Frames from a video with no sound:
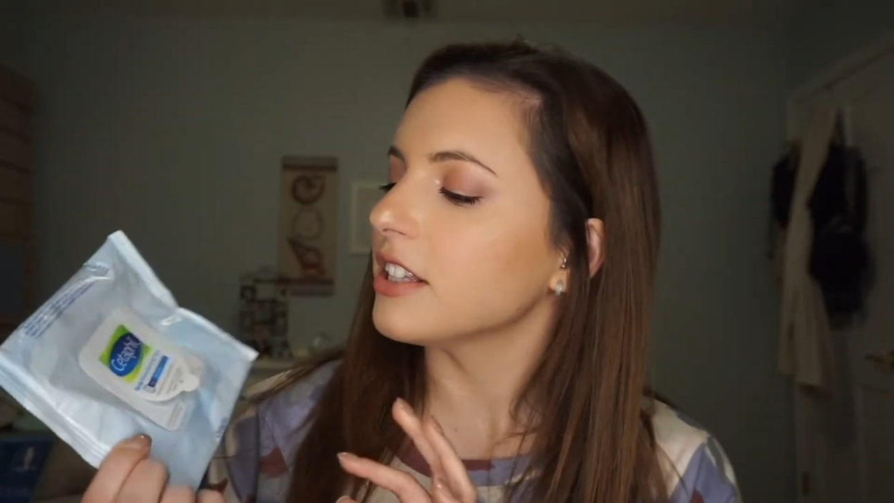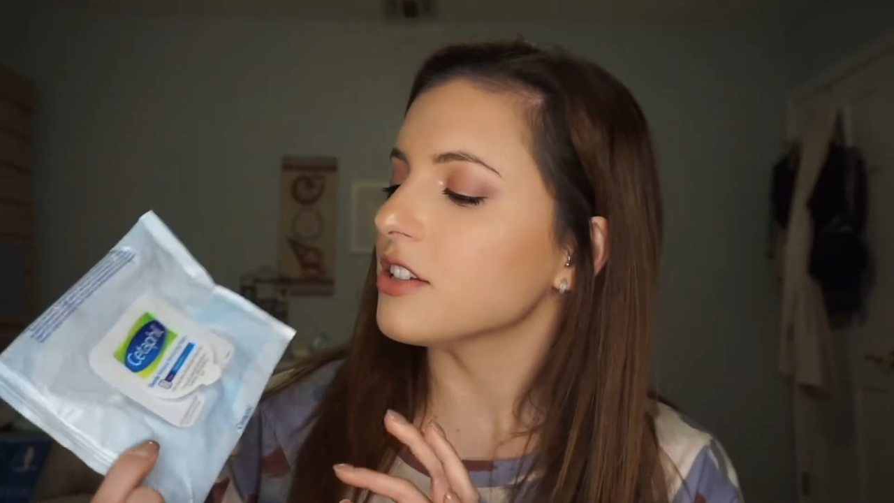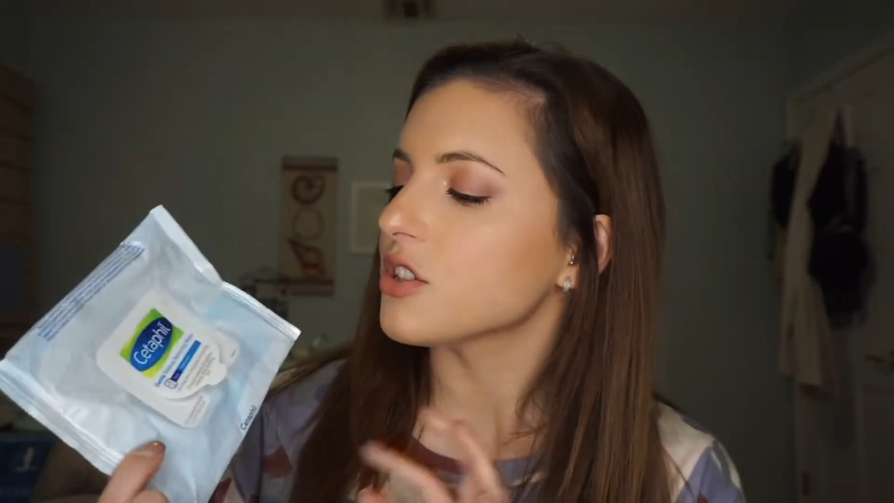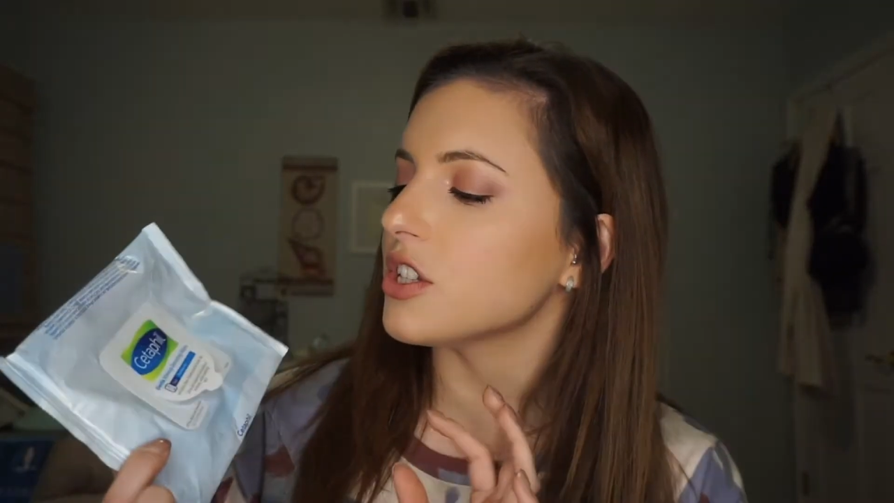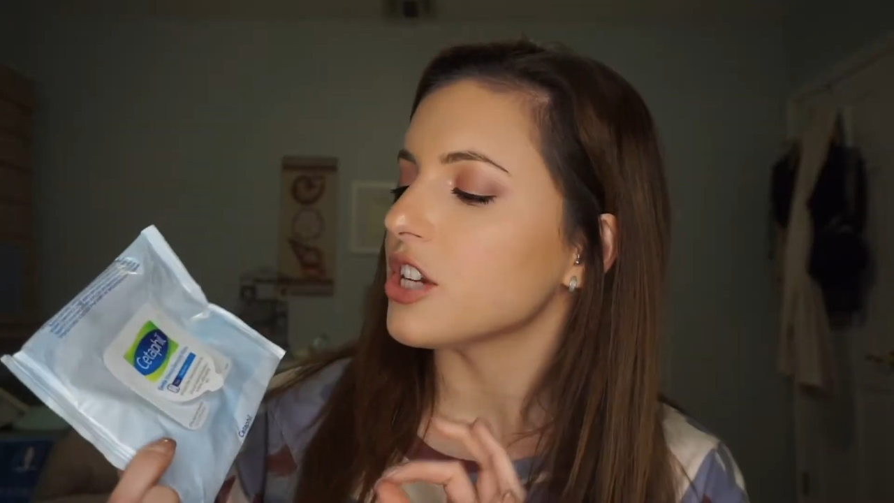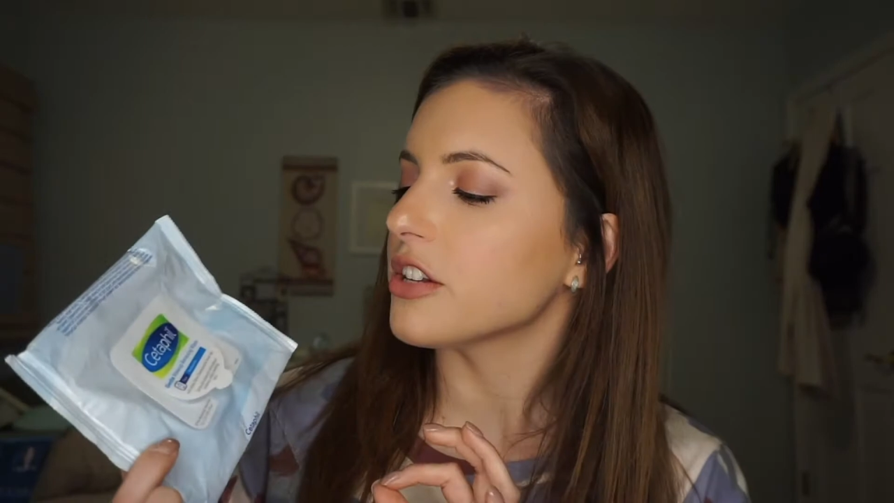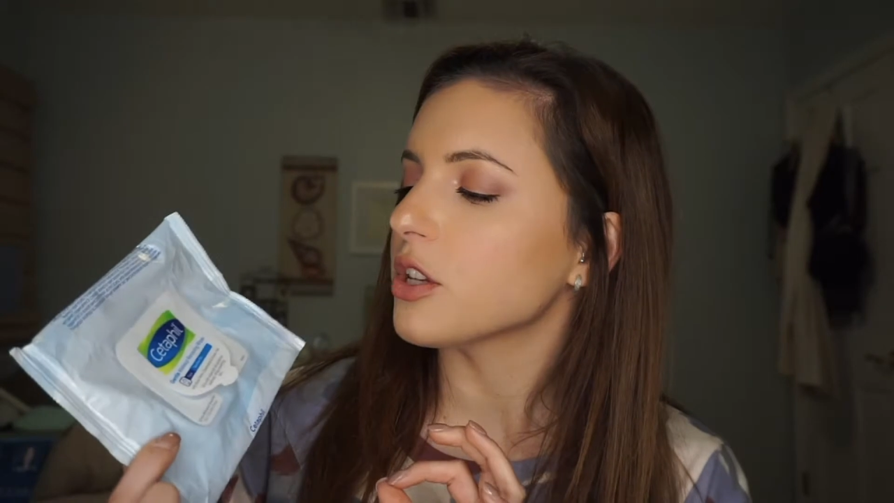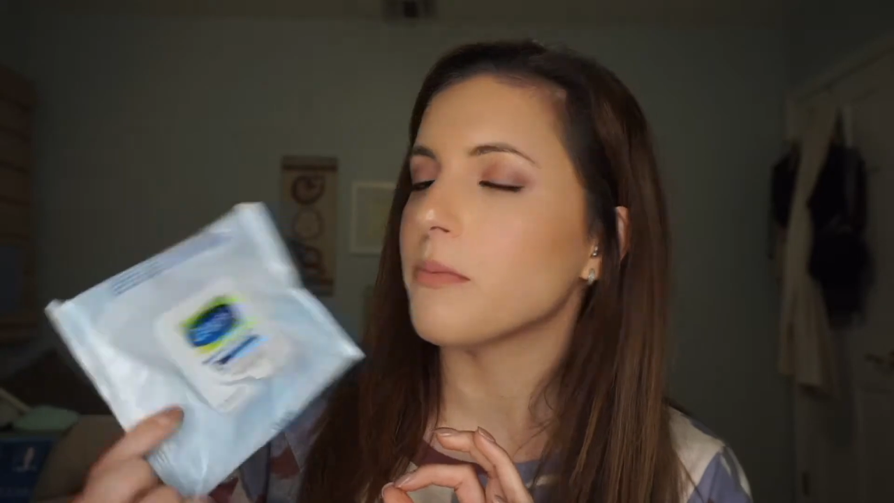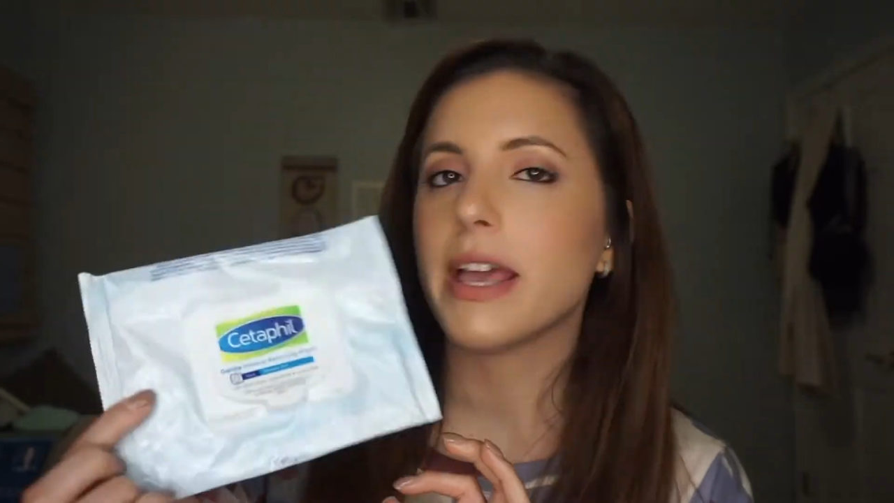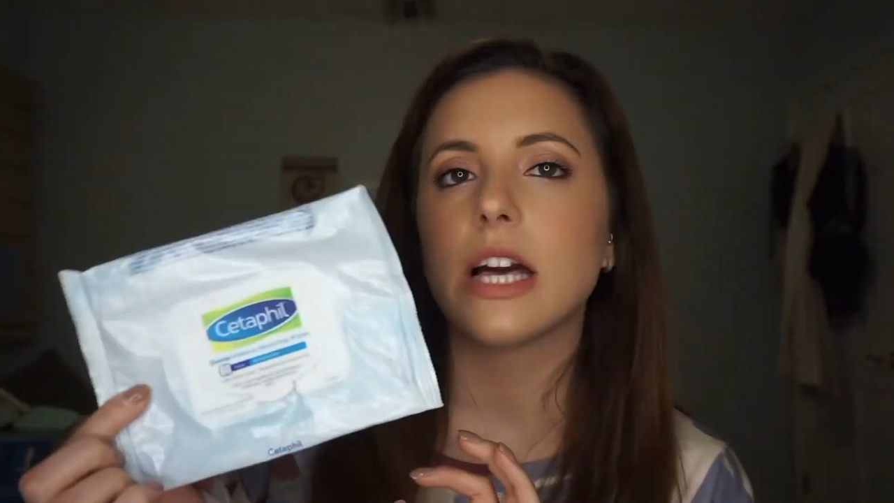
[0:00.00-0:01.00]
These are the
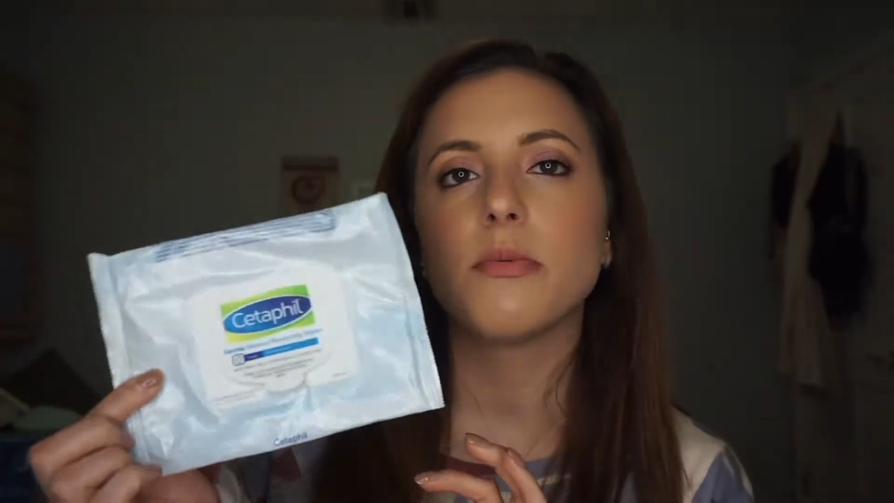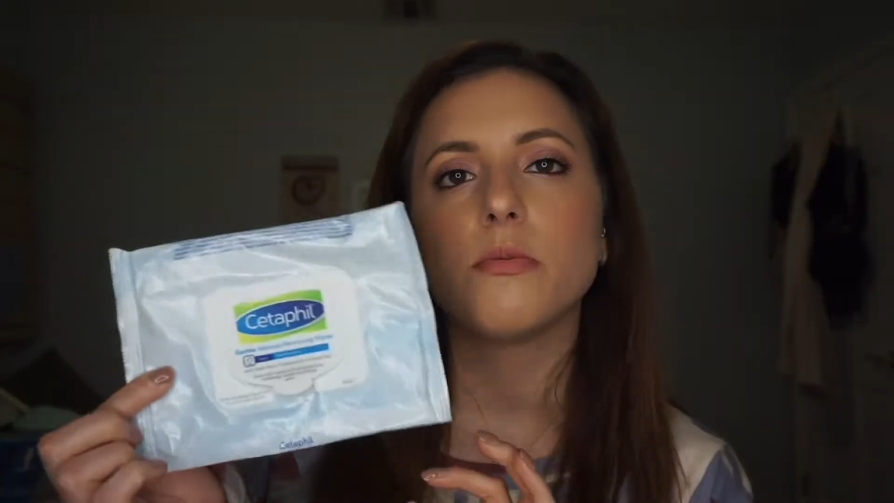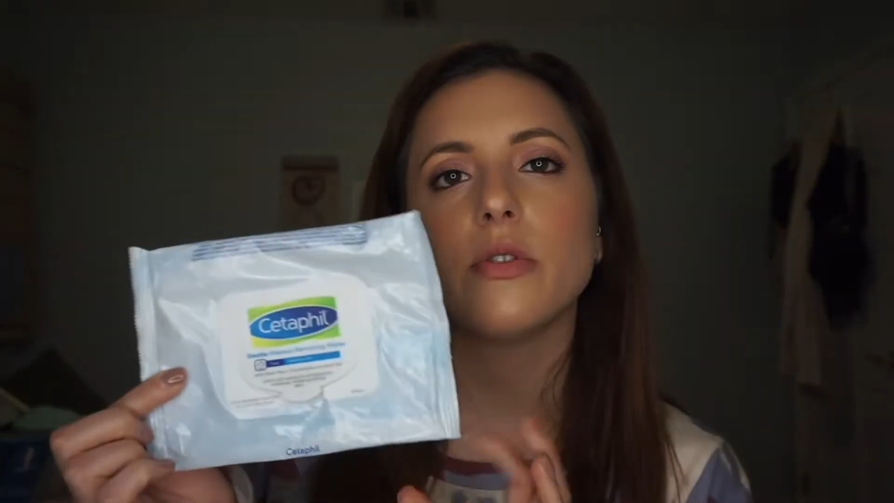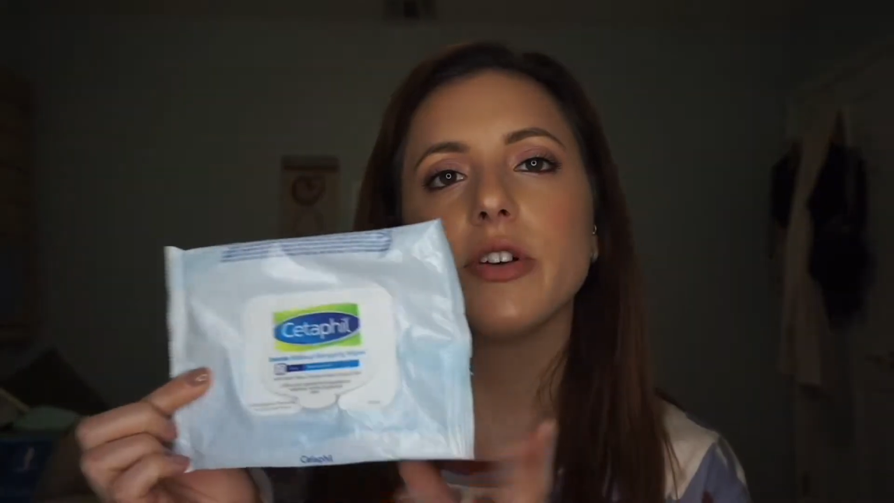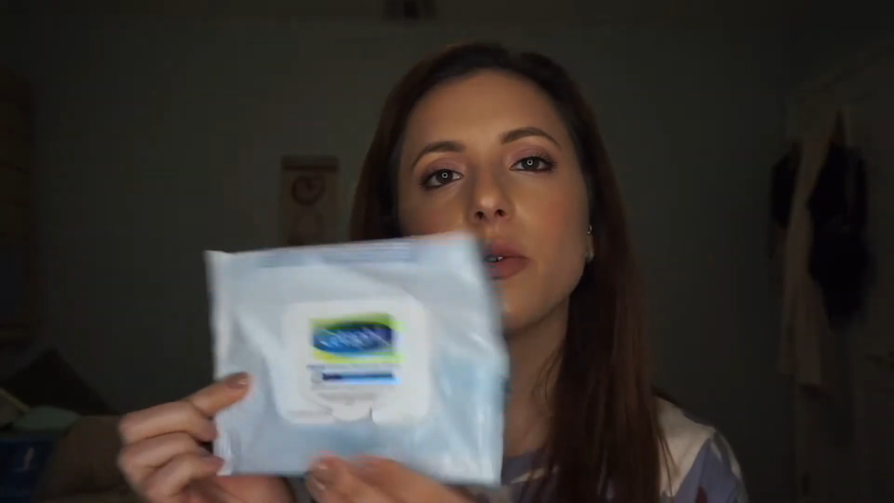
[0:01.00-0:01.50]
gentle makeup removing